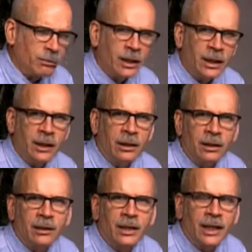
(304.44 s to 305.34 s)
me
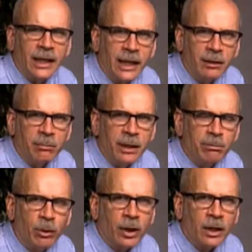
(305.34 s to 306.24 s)
the Higbee
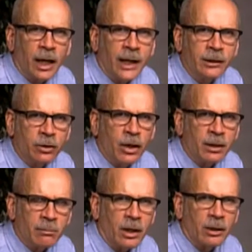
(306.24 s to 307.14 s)
book I taught
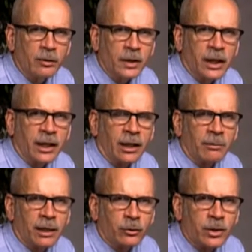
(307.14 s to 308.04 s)
at Martin Luther King
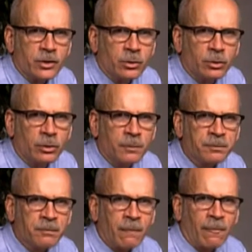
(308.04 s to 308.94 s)
Elementary School.
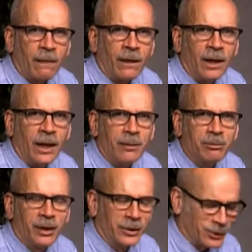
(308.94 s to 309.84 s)
And
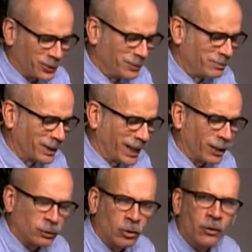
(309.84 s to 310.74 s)
Brother
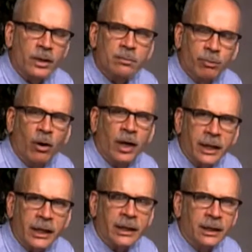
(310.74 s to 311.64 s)
Miguel Torres brought
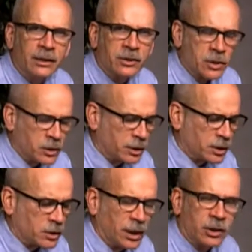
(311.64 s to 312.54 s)
in, he listens to
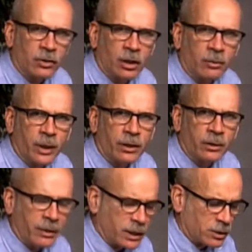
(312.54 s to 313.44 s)
this station on a
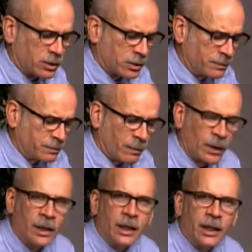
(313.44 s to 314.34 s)
regular basis,
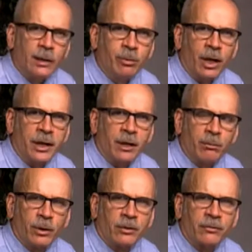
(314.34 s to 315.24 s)
he brought in a
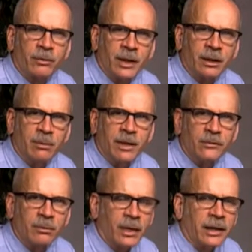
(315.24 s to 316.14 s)
book from Higbee's
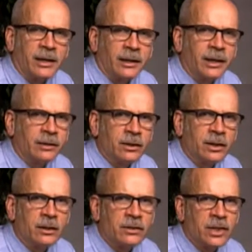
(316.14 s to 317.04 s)
from
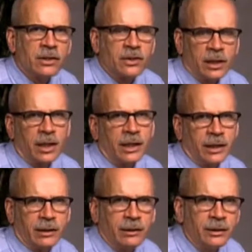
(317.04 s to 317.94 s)

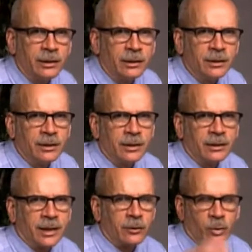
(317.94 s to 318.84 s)
1969.
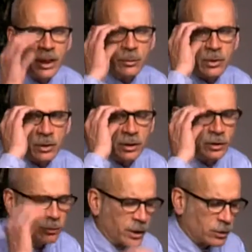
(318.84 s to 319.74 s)
That's when I was still
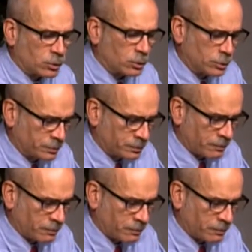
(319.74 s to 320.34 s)
in grade school.